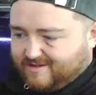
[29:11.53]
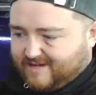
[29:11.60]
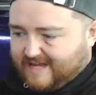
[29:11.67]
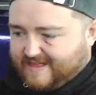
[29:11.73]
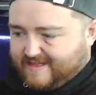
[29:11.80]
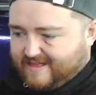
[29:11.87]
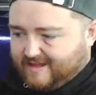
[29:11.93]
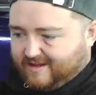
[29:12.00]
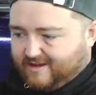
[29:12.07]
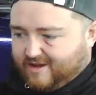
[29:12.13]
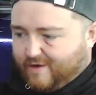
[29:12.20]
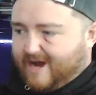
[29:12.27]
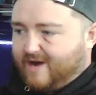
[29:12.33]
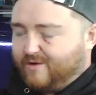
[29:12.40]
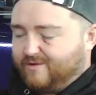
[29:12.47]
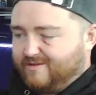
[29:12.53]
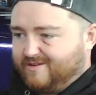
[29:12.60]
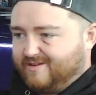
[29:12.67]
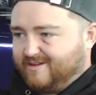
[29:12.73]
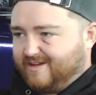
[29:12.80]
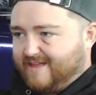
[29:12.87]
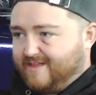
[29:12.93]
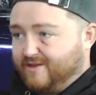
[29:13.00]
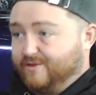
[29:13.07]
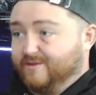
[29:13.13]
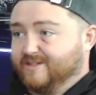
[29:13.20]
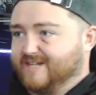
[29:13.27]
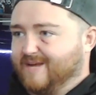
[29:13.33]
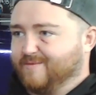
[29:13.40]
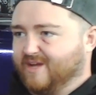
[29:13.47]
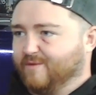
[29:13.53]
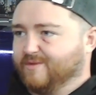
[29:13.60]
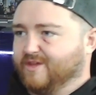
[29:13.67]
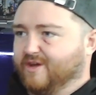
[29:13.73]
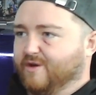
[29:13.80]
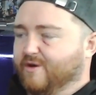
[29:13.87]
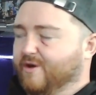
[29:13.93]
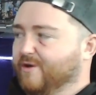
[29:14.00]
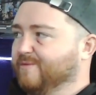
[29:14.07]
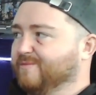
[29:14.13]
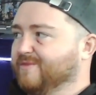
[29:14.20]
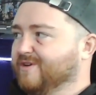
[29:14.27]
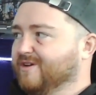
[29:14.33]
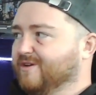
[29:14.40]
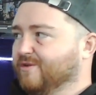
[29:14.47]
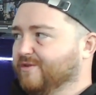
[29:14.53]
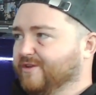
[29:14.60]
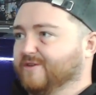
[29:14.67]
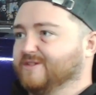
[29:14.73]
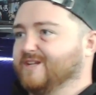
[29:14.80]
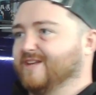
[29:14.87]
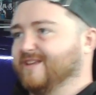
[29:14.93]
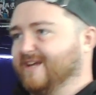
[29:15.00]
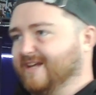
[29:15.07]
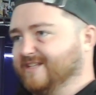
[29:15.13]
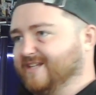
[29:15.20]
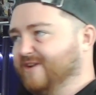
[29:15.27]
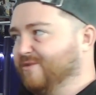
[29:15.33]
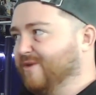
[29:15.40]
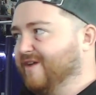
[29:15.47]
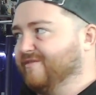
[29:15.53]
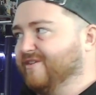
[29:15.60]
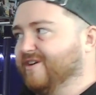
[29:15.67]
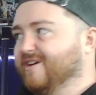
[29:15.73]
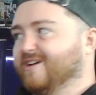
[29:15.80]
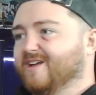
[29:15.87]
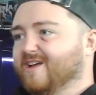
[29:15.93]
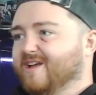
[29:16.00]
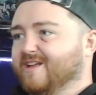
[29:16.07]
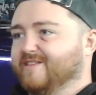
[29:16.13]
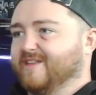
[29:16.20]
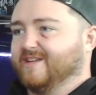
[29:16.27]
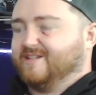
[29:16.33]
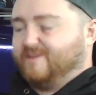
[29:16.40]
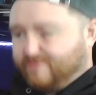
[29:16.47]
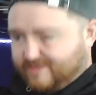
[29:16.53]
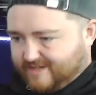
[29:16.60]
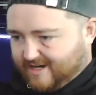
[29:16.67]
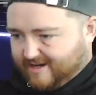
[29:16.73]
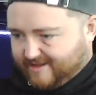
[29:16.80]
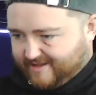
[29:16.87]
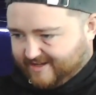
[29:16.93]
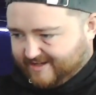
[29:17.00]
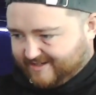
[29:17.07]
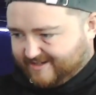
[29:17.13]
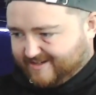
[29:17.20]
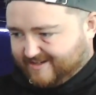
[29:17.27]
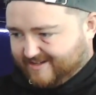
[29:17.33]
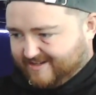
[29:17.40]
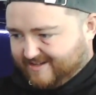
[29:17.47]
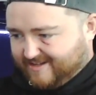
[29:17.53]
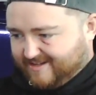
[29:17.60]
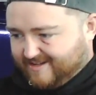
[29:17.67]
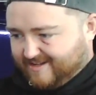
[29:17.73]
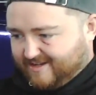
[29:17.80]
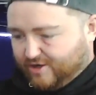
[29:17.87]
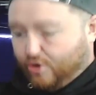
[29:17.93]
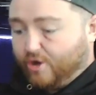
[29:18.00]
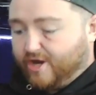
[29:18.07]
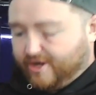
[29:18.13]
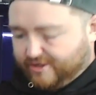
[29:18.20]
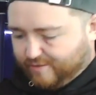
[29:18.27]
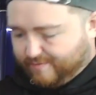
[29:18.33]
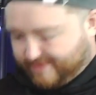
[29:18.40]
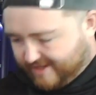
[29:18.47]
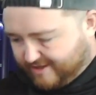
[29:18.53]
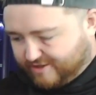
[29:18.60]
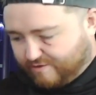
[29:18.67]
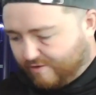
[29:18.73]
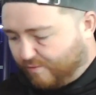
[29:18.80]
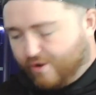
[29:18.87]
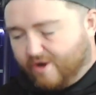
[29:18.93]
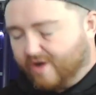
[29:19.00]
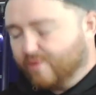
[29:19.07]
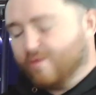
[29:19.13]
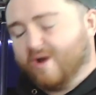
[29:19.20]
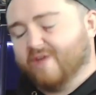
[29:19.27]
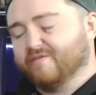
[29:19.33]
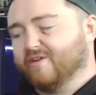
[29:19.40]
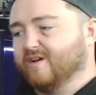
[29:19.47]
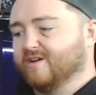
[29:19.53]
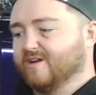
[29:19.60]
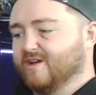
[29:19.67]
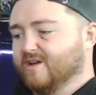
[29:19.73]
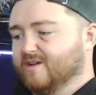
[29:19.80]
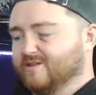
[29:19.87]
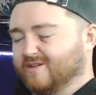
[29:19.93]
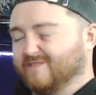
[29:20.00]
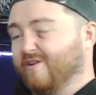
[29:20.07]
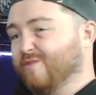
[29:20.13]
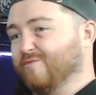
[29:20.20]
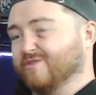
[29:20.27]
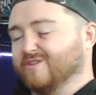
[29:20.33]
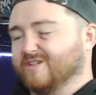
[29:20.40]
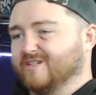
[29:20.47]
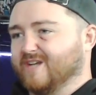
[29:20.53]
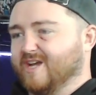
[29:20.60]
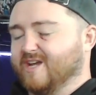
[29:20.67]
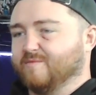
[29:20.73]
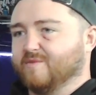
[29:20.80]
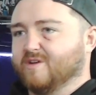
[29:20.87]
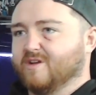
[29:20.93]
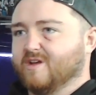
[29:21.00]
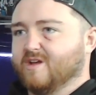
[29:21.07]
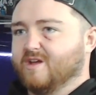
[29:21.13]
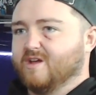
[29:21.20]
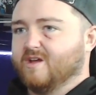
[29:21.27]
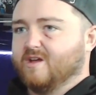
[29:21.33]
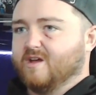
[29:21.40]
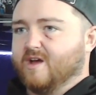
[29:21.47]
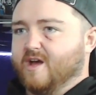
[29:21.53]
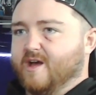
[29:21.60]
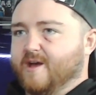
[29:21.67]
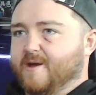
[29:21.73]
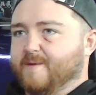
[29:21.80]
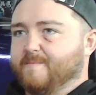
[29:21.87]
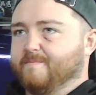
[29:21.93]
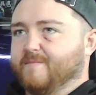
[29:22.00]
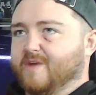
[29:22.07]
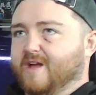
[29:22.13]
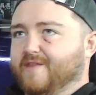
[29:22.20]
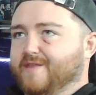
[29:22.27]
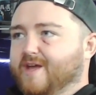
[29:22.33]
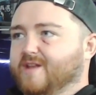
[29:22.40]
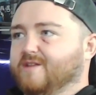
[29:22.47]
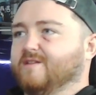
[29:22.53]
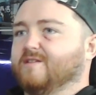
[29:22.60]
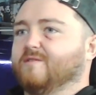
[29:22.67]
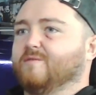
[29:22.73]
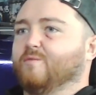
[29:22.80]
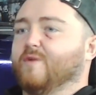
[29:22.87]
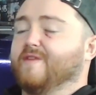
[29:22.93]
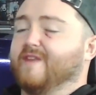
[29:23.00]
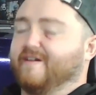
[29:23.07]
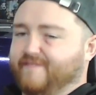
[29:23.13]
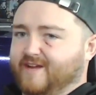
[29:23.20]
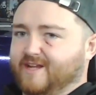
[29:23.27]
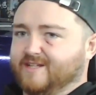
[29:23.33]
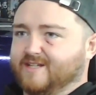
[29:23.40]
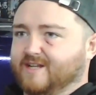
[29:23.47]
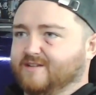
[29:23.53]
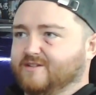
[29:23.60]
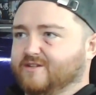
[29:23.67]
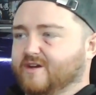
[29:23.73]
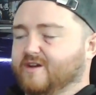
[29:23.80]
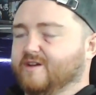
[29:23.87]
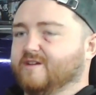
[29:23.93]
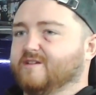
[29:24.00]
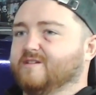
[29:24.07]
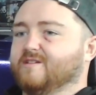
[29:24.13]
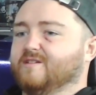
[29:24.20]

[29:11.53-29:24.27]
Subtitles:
And then they go out and they do the same thing when they go home, or they go sit in the canteen or whatever. They're still just sat like this, looking at something, doing work, whatever. So it's very much the same. And then when that feeds into,